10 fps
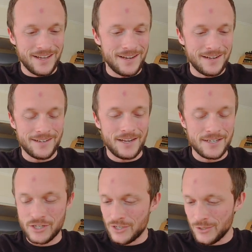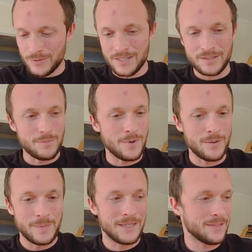Uh, I should use this
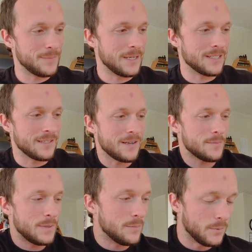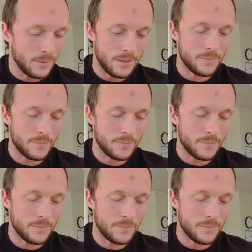moment because a lot of people